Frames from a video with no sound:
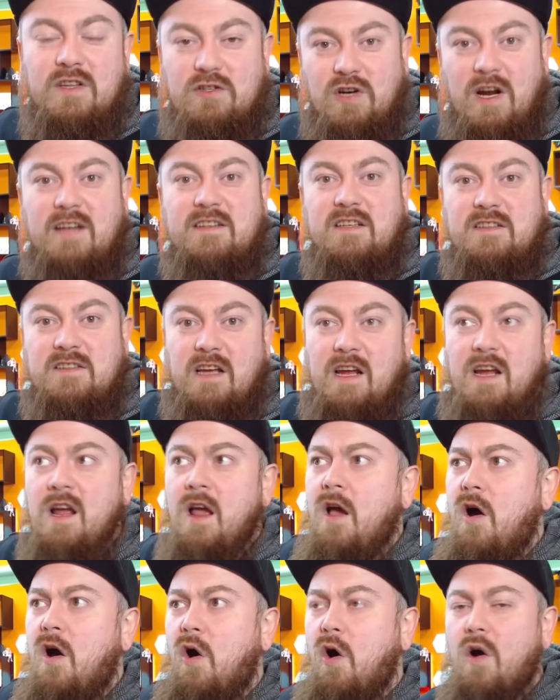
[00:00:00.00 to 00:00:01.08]
They tried to say,
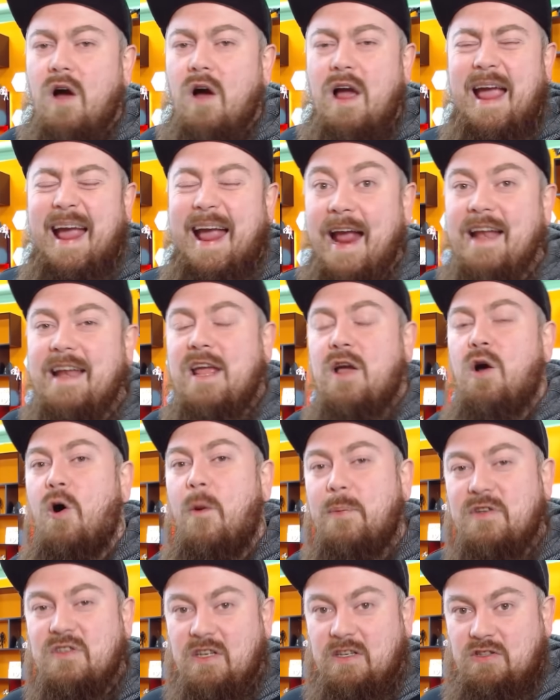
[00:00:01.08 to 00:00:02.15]
oh, any
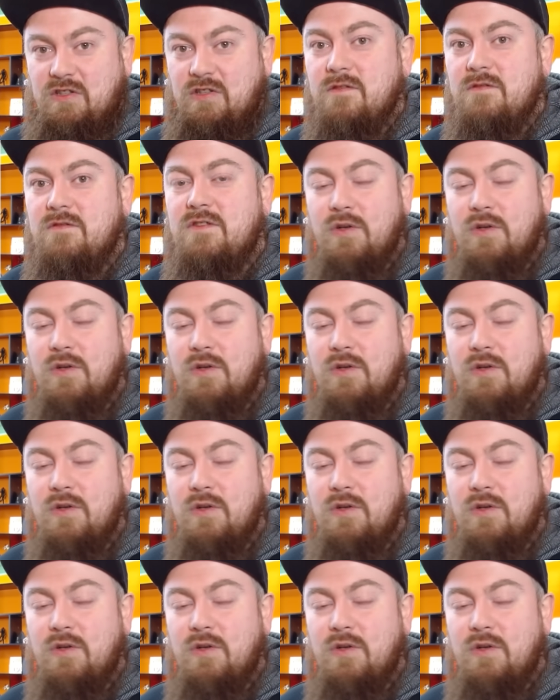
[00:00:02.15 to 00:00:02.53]
opposition